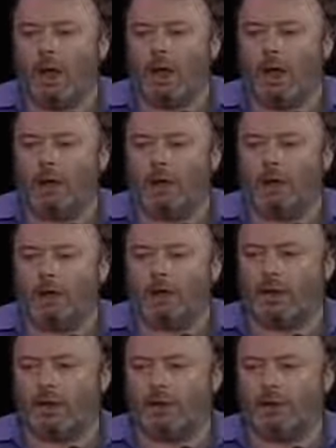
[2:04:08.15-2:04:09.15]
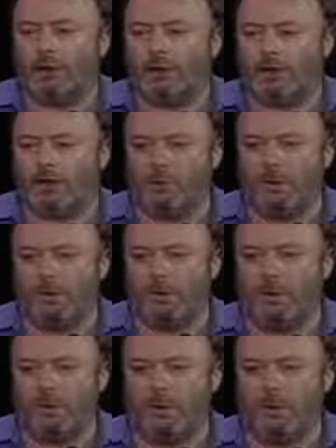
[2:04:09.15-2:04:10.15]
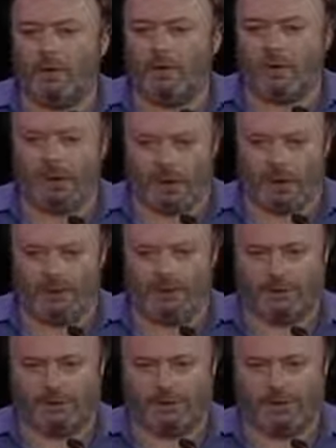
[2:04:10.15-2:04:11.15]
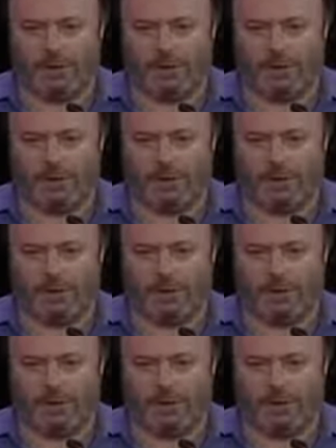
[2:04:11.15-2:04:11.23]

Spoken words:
and Al-Qaeda would still be their guests.